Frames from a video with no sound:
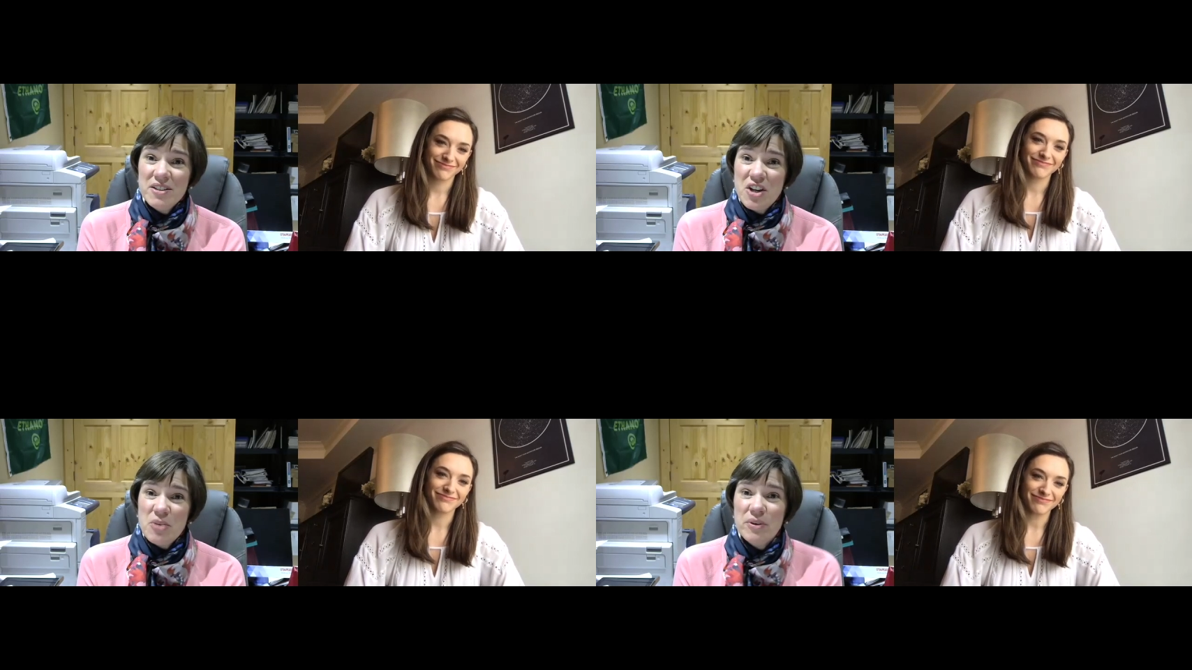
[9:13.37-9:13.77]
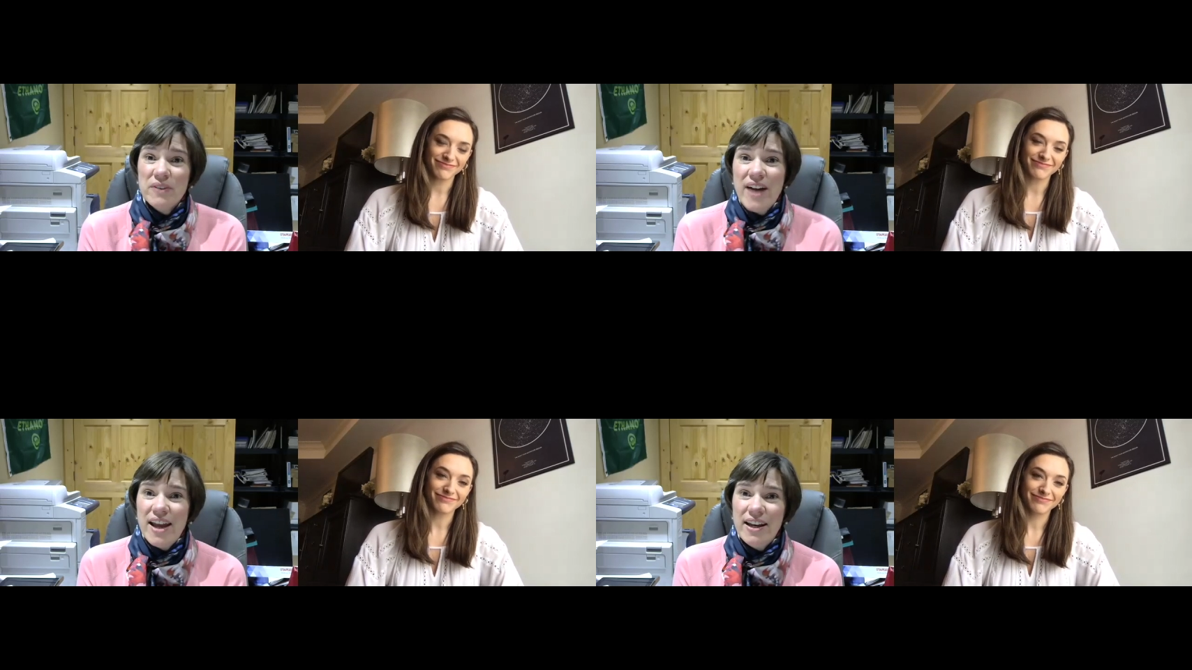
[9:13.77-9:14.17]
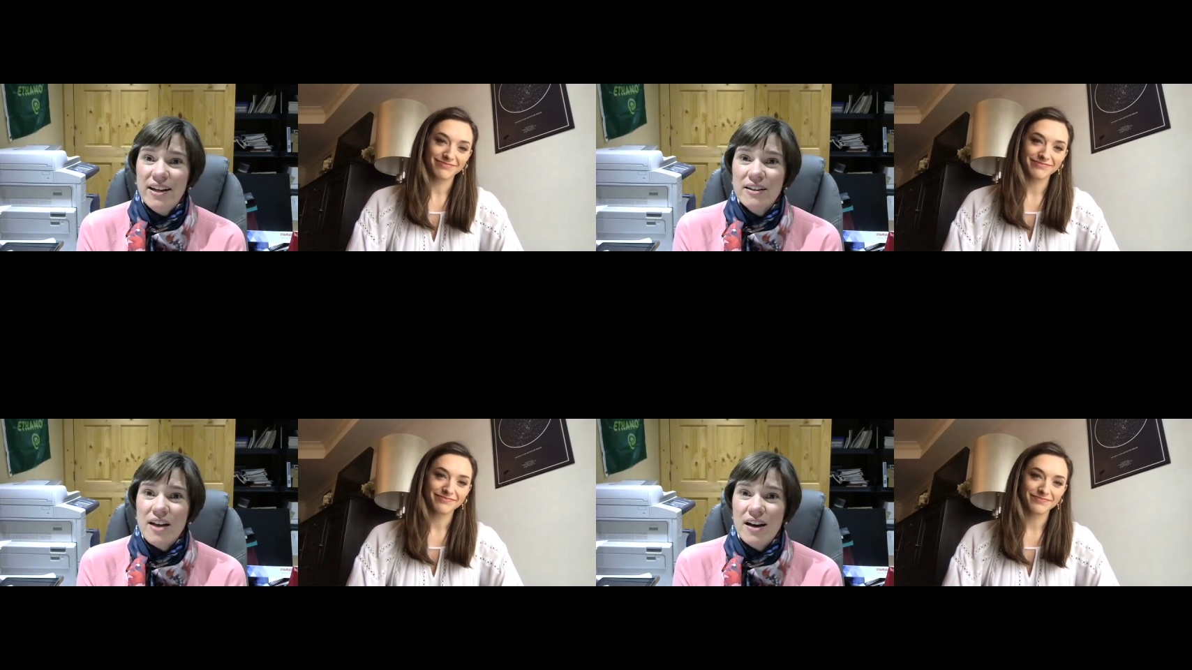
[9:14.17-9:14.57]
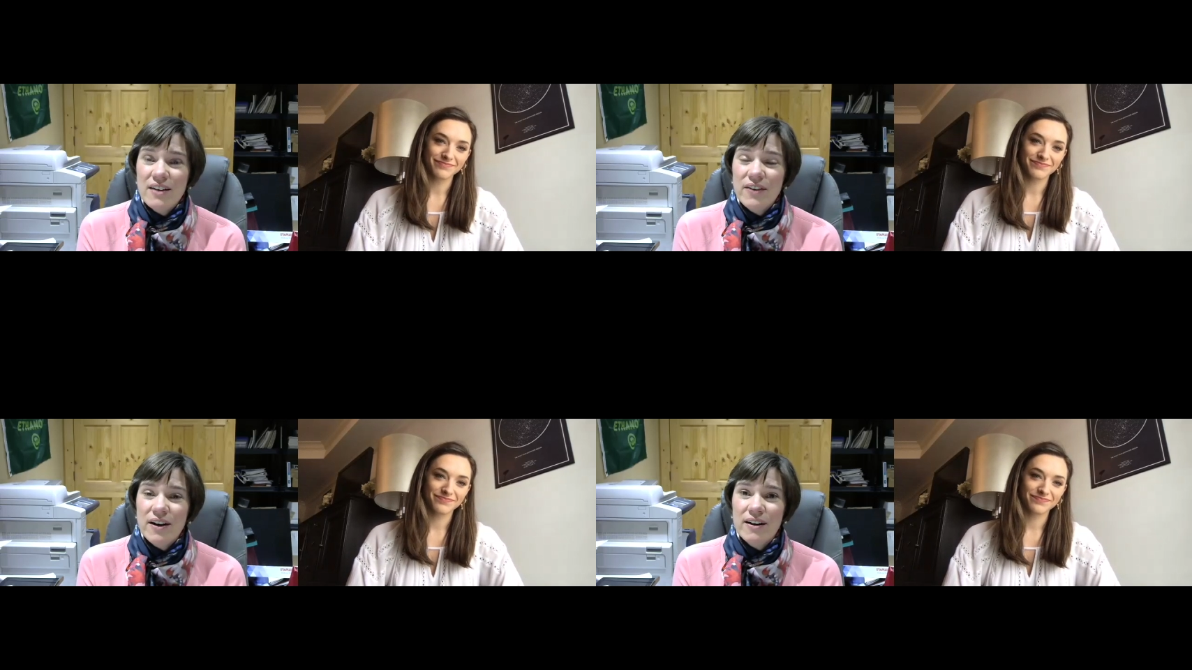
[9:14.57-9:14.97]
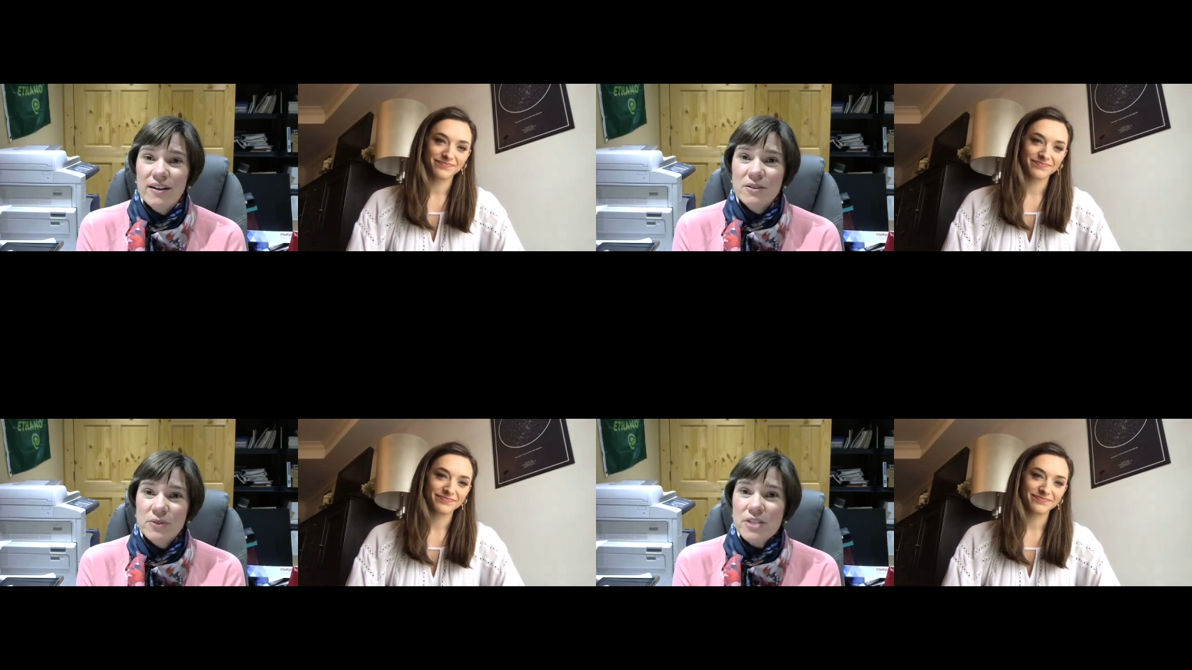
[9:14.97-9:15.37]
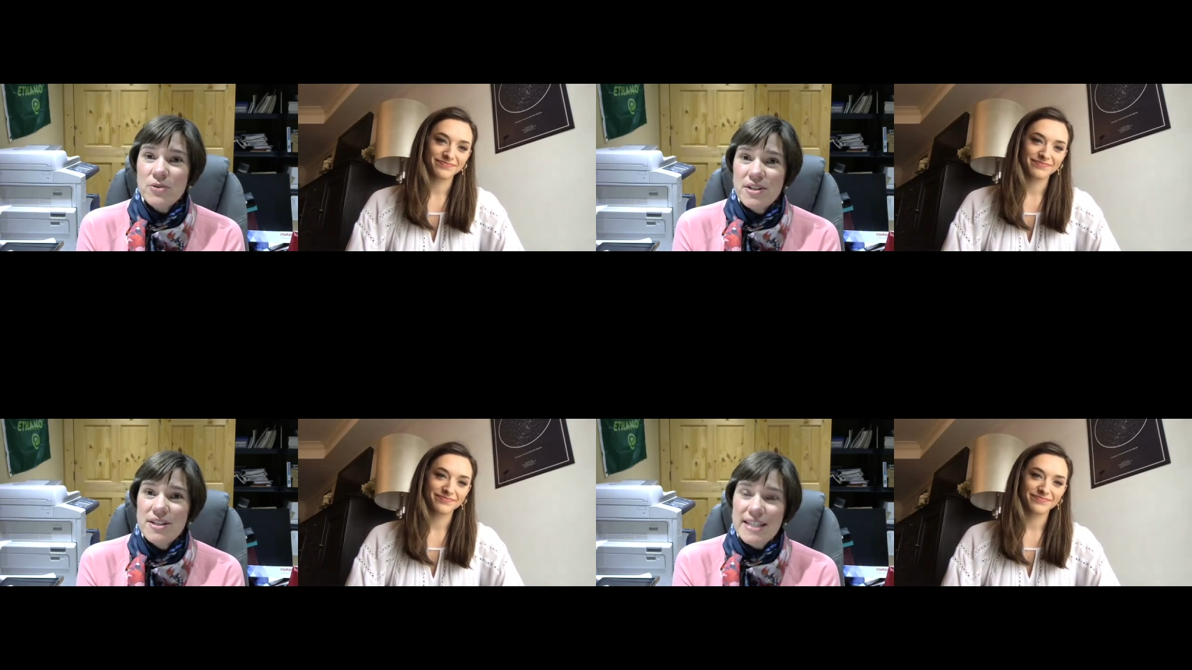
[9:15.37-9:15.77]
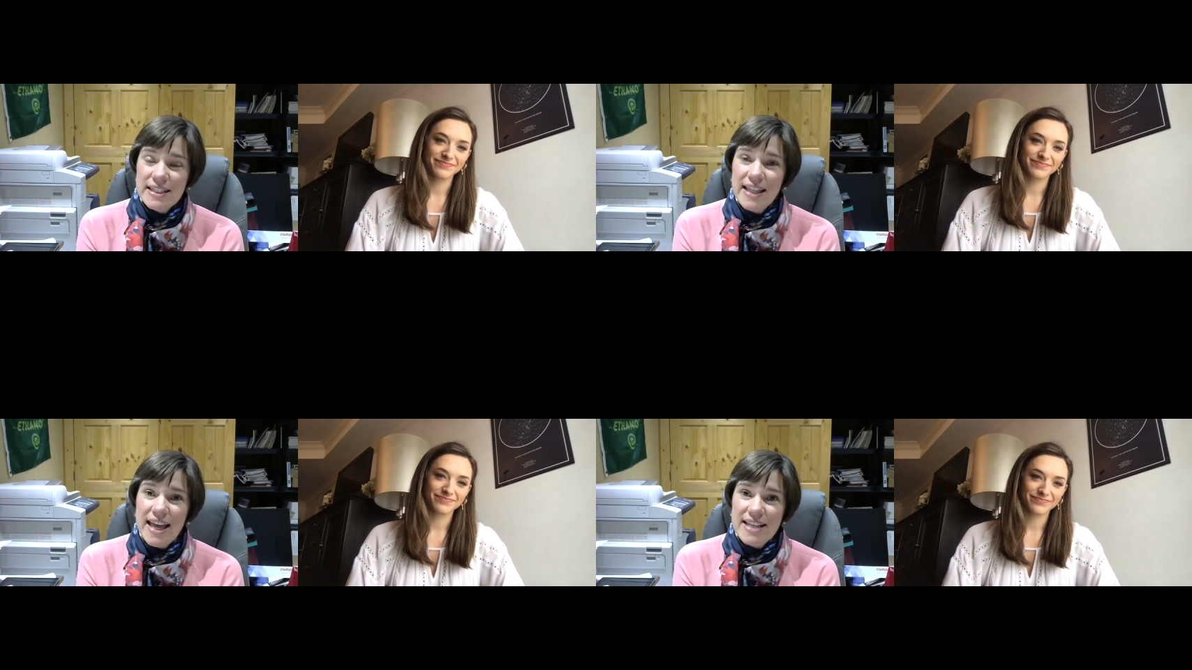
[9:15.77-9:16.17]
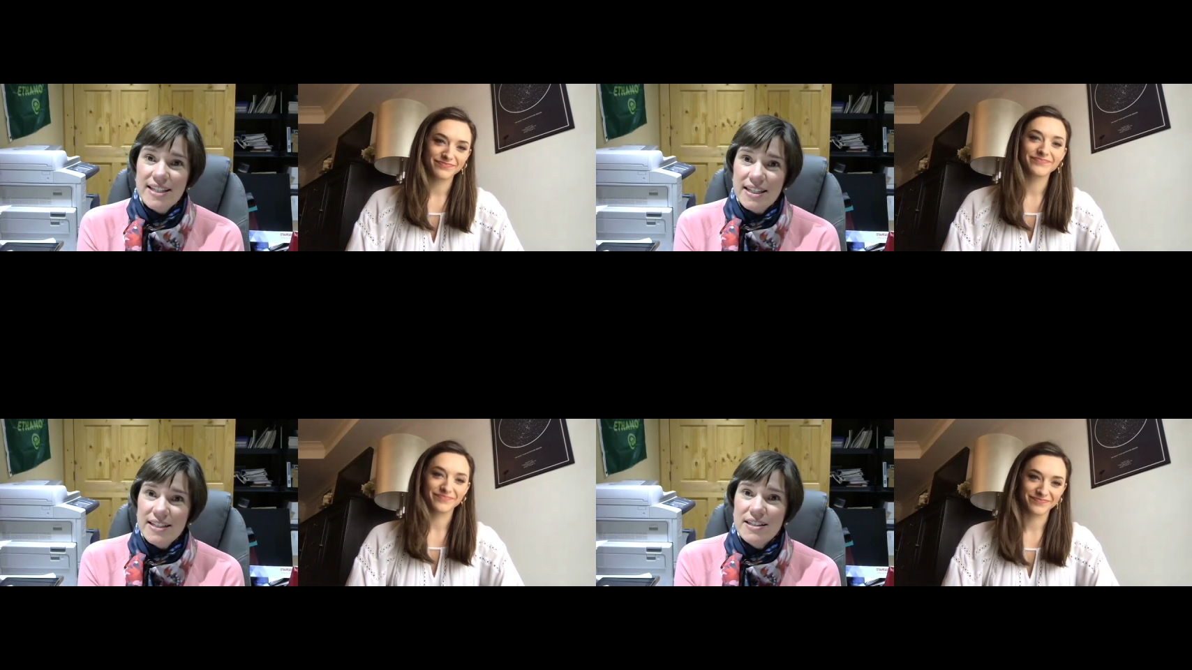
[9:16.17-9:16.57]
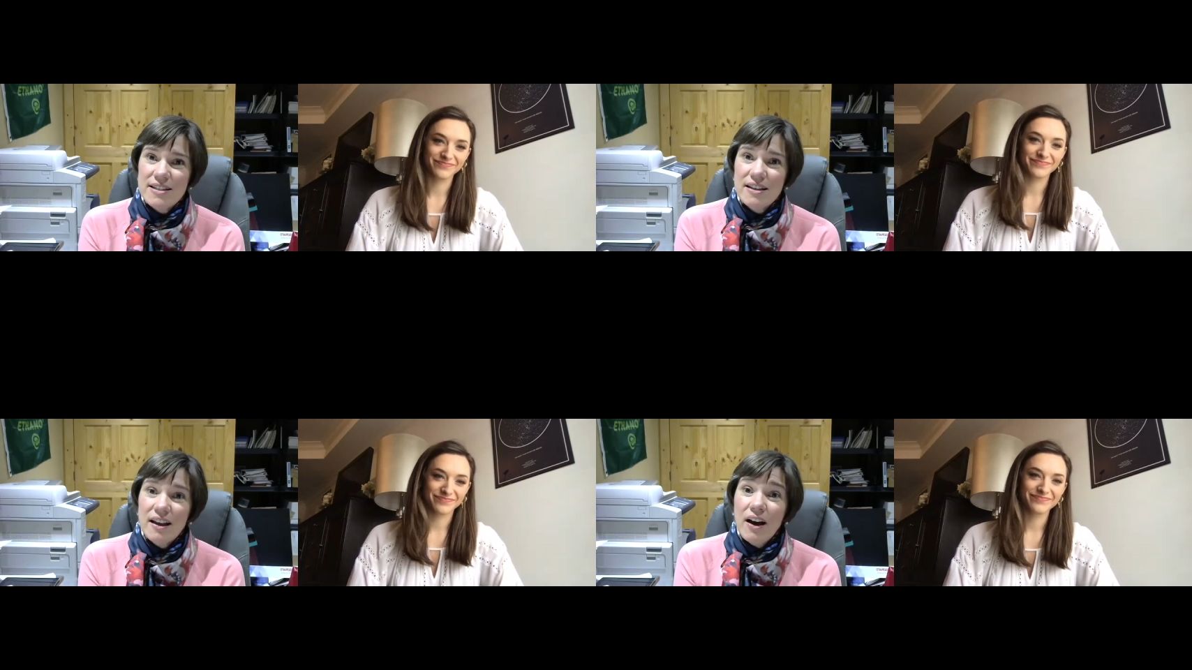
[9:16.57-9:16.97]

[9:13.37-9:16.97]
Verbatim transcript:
Speaker 1: you know, providing a lot of our resources and lessons